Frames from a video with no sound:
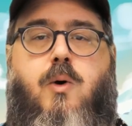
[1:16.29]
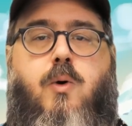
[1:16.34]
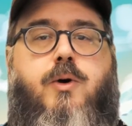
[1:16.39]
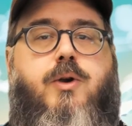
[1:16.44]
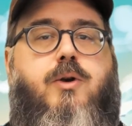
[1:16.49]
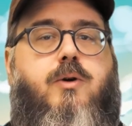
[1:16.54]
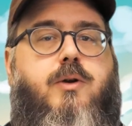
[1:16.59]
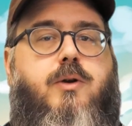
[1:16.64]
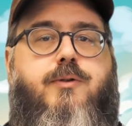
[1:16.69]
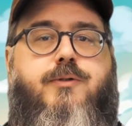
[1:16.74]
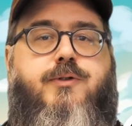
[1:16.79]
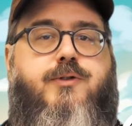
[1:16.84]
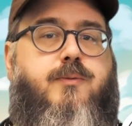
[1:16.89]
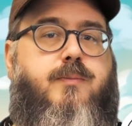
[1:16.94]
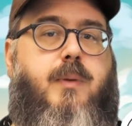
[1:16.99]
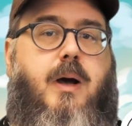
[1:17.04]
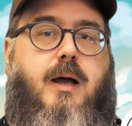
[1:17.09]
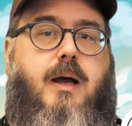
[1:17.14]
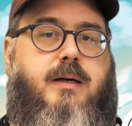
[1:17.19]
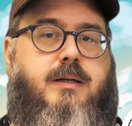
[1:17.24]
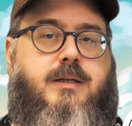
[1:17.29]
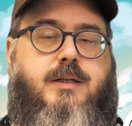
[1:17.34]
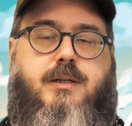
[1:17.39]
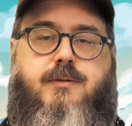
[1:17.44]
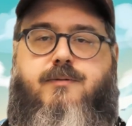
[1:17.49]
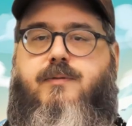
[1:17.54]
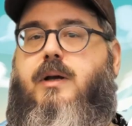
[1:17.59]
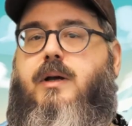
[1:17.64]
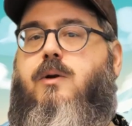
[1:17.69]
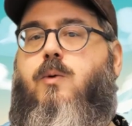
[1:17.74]
or you could use your mind
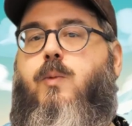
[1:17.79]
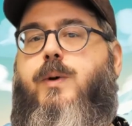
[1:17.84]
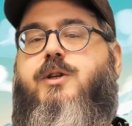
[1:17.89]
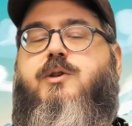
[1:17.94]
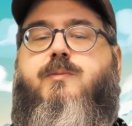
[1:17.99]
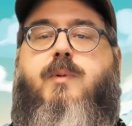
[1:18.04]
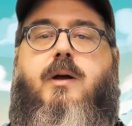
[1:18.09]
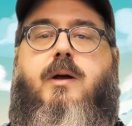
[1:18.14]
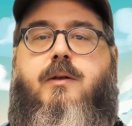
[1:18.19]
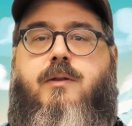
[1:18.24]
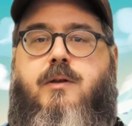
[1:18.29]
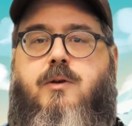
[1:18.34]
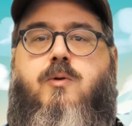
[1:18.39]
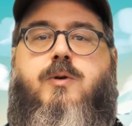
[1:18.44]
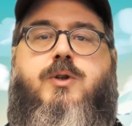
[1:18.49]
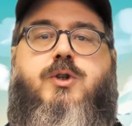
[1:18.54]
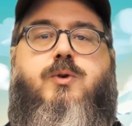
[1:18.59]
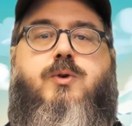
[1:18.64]
to find a weak spot in the door